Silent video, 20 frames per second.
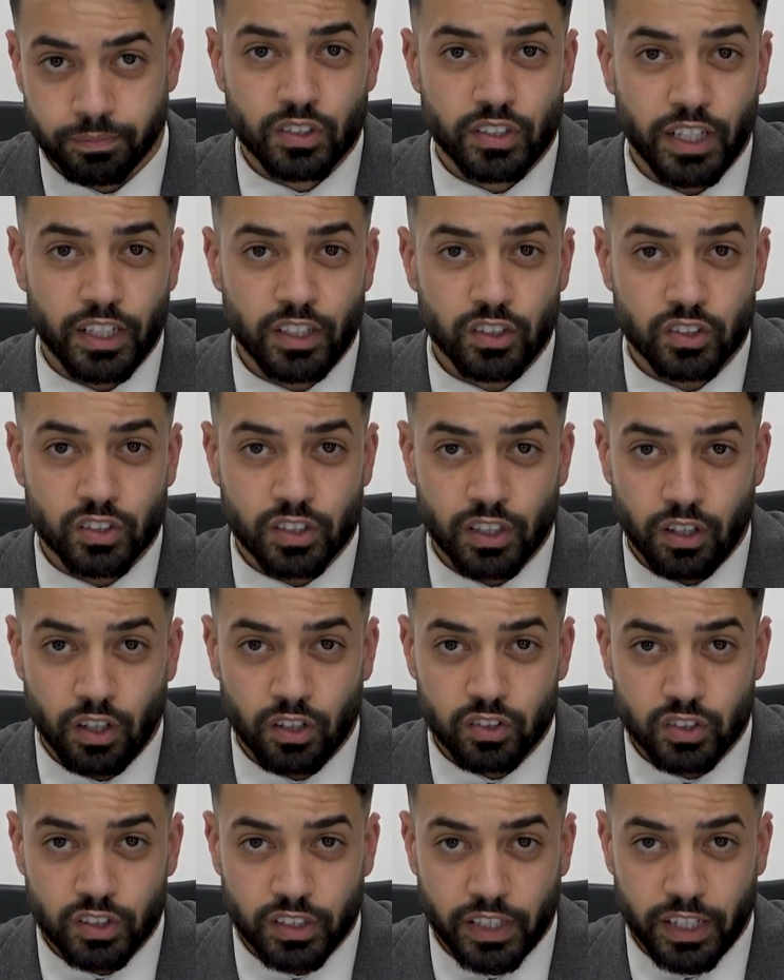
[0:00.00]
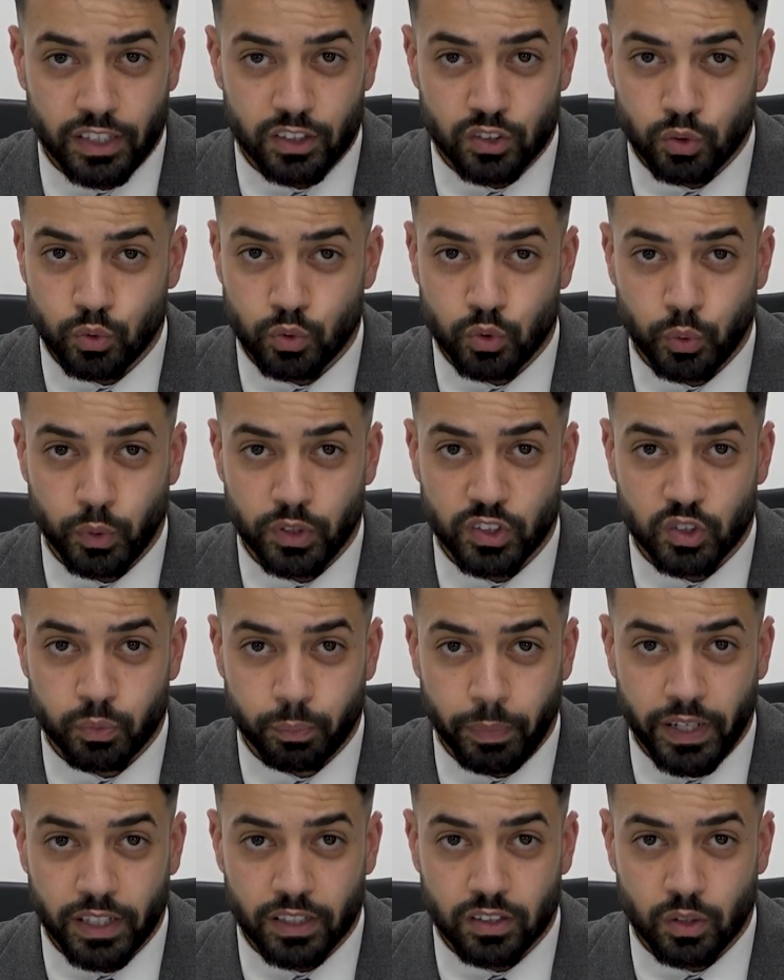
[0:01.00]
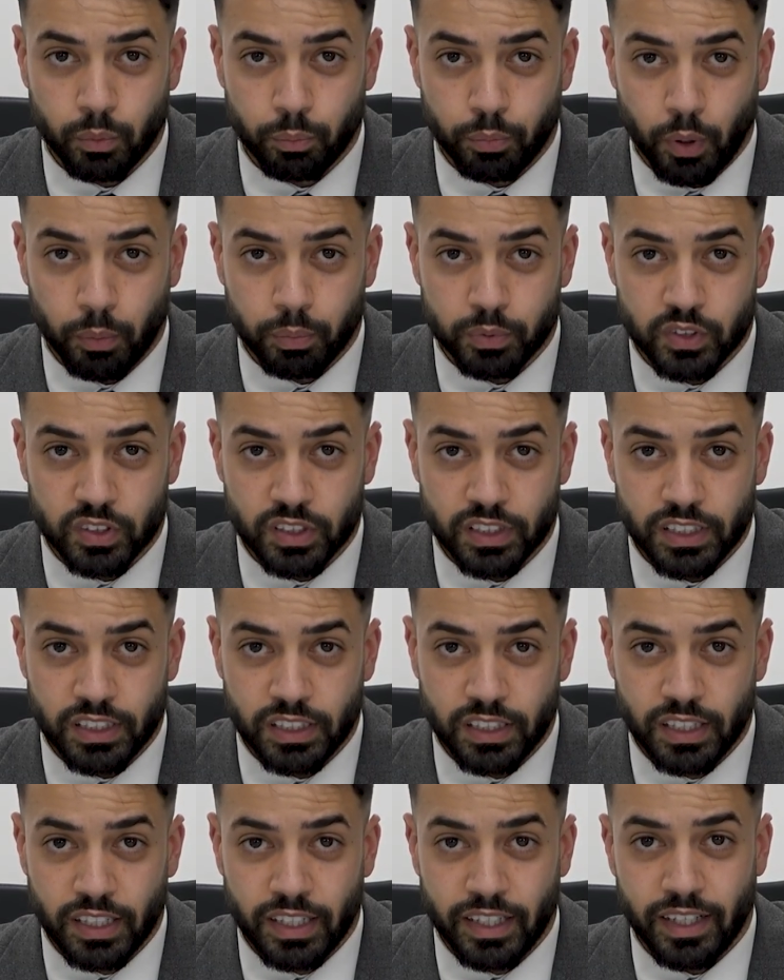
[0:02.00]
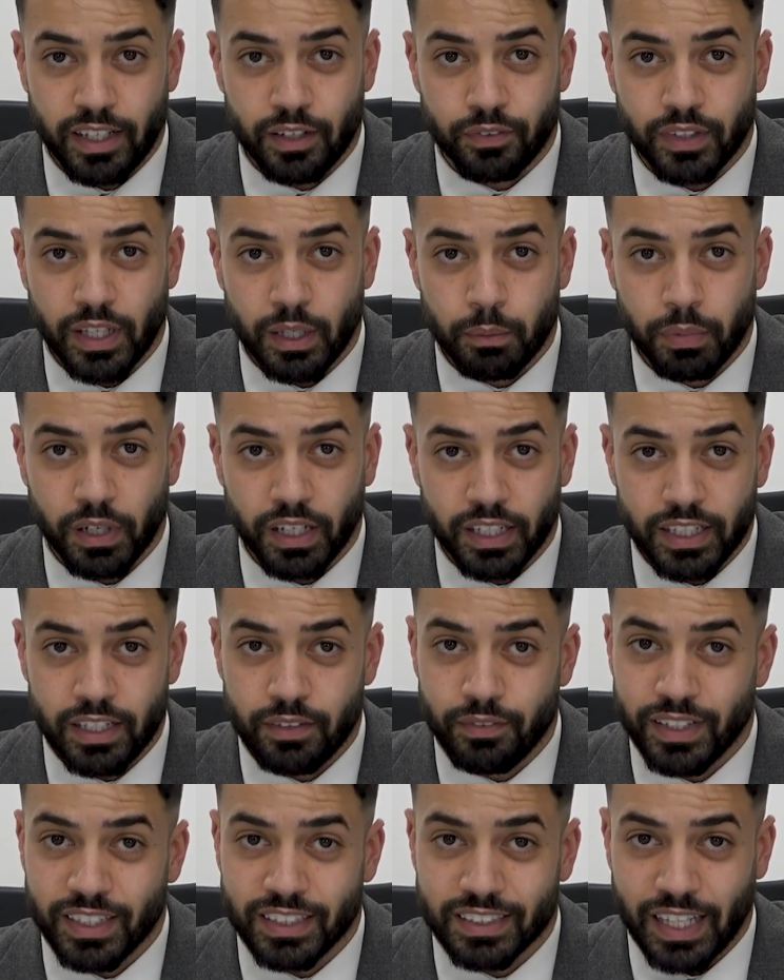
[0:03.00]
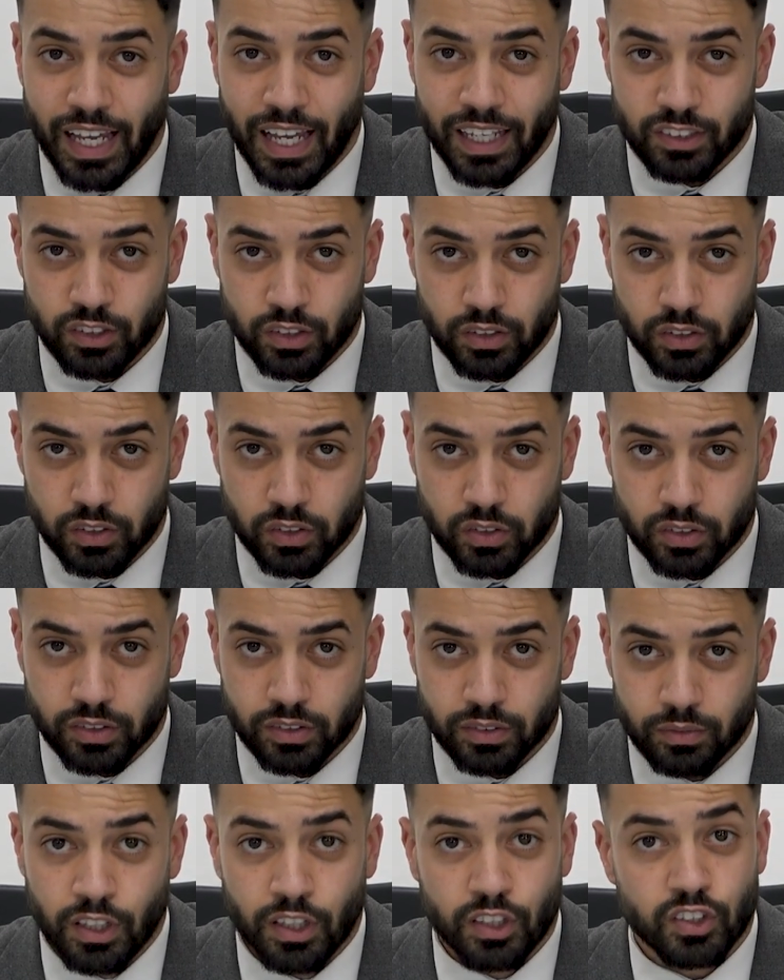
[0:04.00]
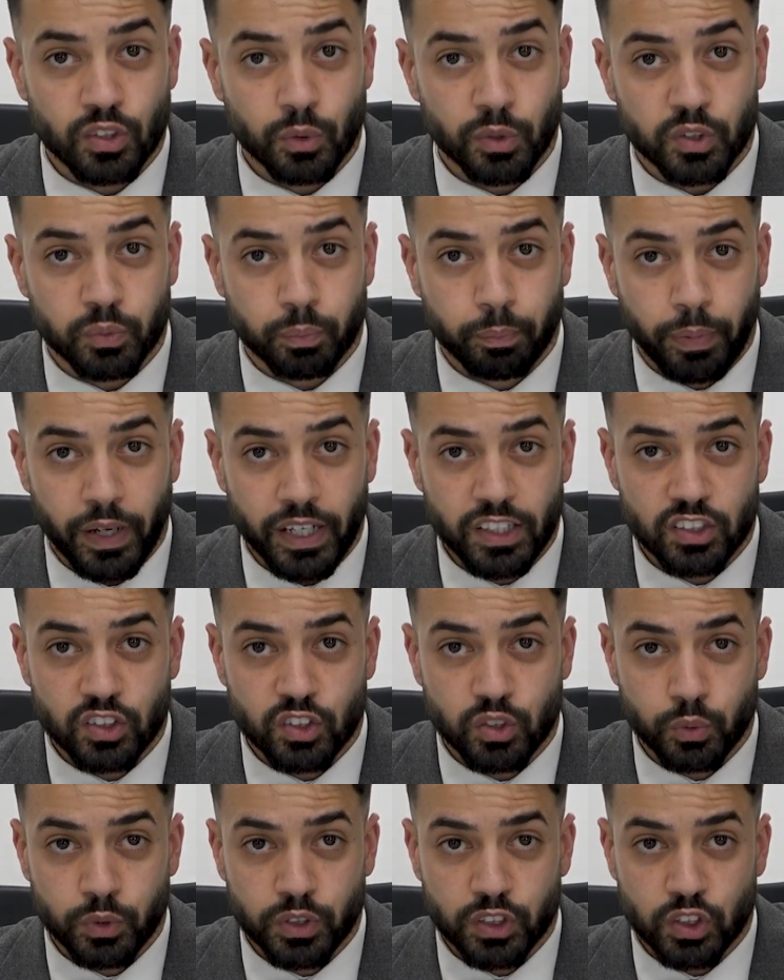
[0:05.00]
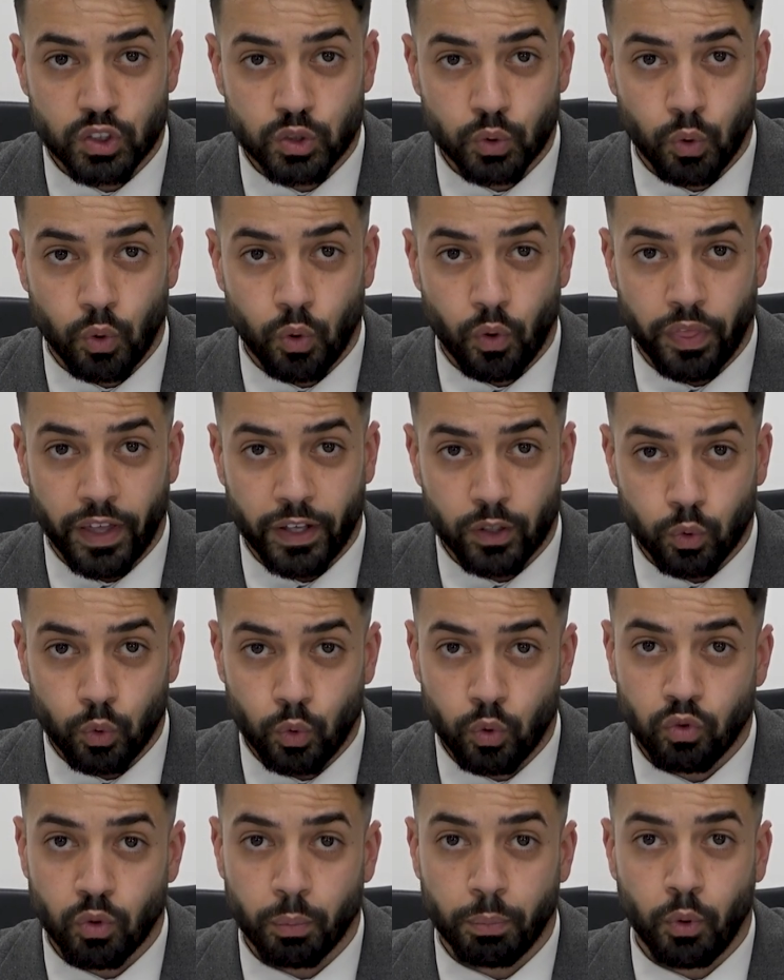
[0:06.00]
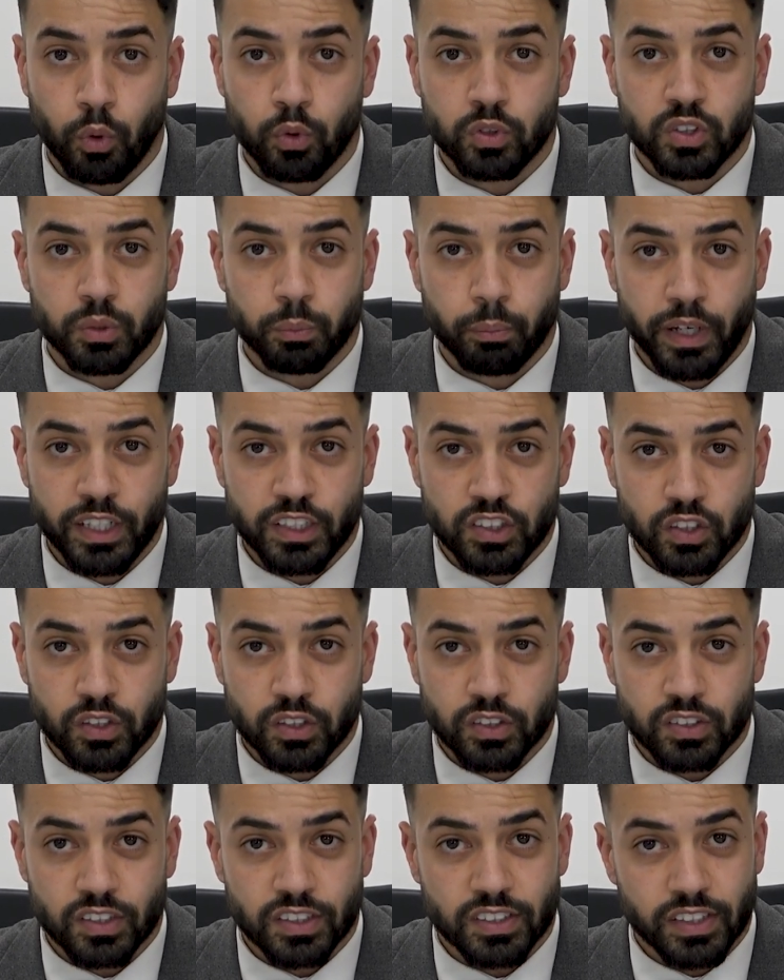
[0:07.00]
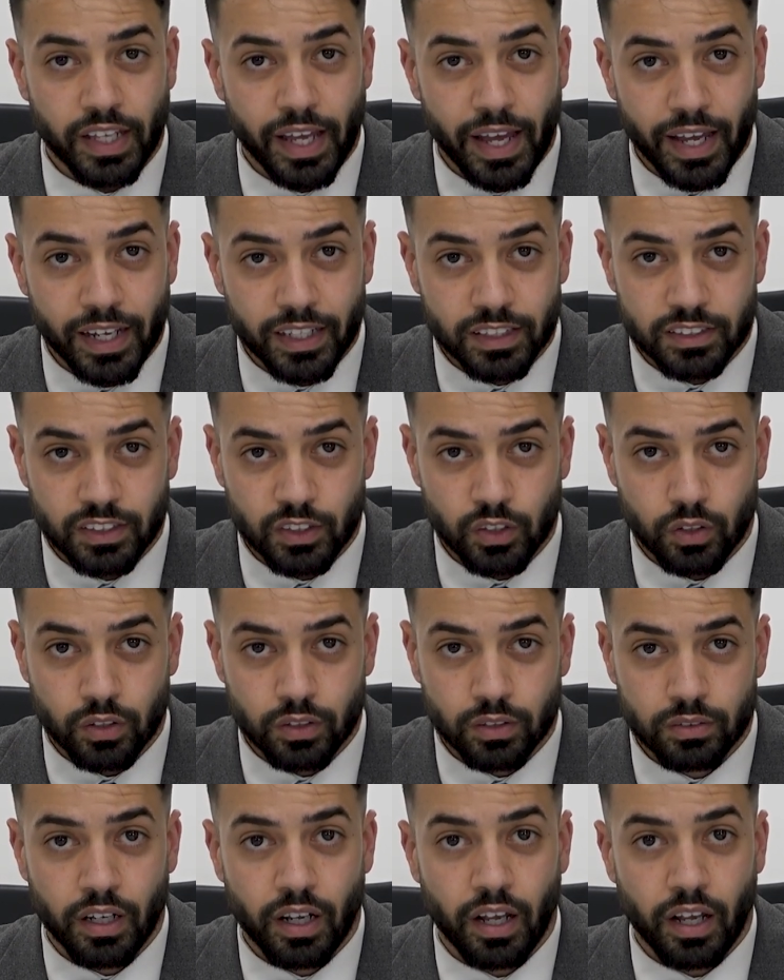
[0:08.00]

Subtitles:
Tenants can ask the council to inspect the property if they believe it is hazardous, so it's best to ensure that all reported maintenance is acted on,